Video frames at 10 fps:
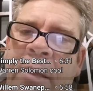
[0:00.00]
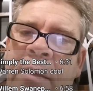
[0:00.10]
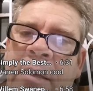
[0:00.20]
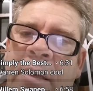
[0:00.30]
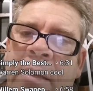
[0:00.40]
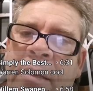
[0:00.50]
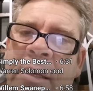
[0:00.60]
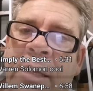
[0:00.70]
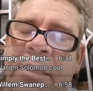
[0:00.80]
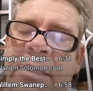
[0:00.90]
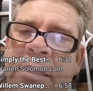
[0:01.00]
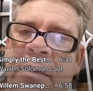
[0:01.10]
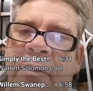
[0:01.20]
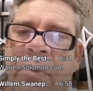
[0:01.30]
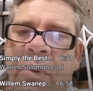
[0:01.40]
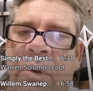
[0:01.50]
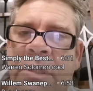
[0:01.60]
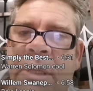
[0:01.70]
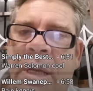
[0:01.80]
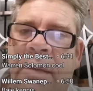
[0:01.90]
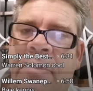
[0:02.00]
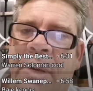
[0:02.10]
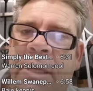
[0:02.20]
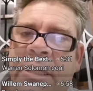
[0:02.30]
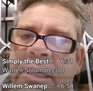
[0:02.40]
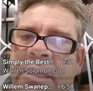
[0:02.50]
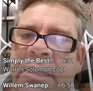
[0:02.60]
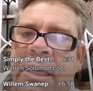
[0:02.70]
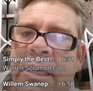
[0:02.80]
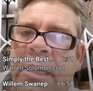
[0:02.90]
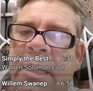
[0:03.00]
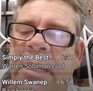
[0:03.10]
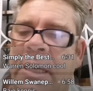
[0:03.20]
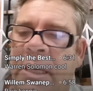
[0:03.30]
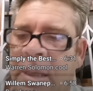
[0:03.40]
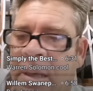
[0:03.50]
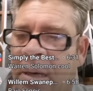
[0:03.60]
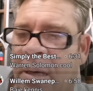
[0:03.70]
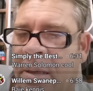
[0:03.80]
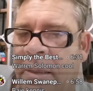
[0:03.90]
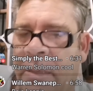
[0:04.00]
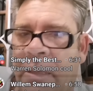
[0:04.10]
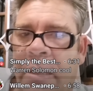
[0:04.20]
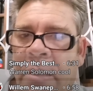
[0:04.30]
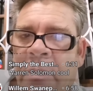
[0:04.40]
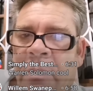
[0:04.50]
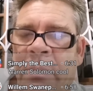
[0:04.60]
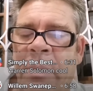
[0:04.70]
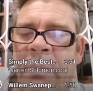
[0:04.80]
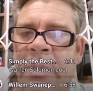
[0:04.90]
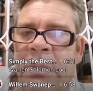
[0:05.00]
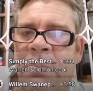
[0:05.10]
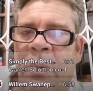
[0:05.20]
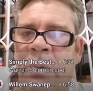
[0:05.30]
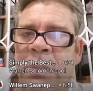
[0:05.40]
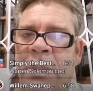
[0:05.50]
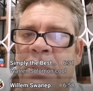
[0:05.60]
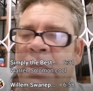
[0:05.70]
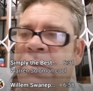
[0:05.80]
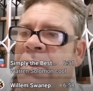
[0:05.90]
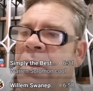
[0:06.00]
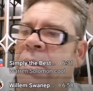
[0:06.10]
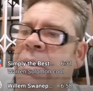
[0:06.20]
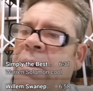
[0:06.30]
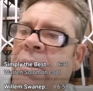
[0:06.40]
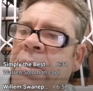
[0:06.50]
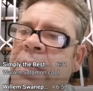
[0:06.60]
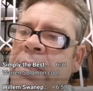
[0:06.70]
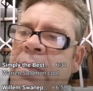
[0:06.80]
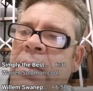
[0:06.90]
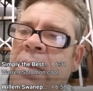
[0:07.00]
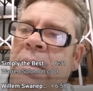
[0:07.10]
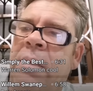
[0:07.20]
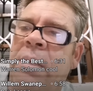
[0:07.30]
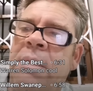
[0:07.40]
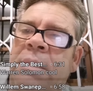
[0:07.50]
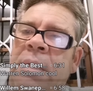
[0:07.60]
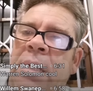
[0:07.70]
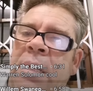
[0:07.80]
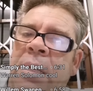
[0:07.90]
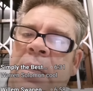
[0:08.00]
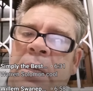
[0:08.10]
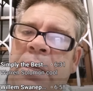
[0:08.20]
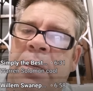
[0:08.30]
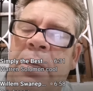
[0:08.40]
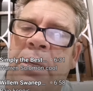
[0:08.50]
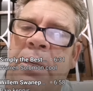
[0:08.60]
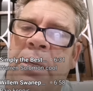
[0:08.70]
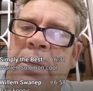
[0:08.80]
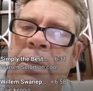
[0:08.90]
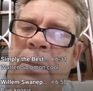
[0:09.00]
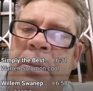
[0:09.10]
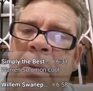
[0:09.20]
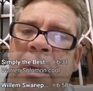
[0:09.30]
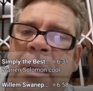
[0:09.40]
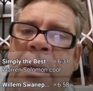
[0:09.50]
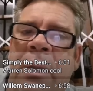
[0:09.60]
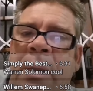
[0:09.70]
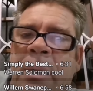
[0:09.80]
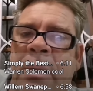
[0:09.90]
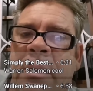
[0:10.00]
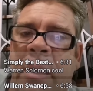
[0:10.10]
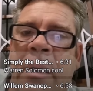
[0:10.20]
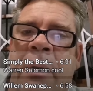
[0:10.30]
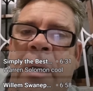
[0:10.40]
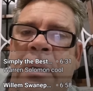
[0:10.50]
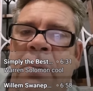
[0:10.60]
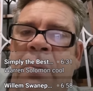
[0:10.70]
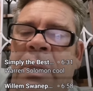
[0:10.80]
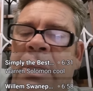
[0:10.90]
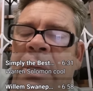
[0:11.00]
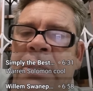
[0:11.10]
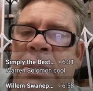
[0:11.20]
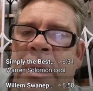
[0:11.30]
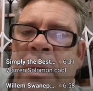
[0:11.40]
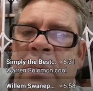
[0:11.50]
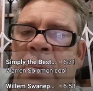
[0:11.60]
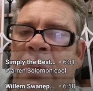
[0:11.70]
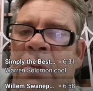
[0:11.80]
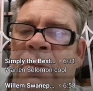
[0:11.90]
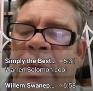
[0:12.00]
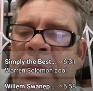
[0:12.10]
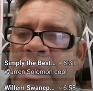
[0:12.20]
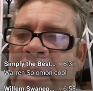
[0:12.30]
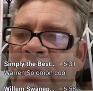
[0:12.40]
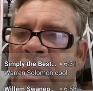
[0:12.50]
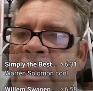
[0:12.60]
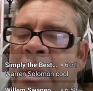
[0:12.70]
the density of water and pressure is, then yeah, they will be much more successful on that. It is theoretically they're right in what they are saying with the moon phase and everything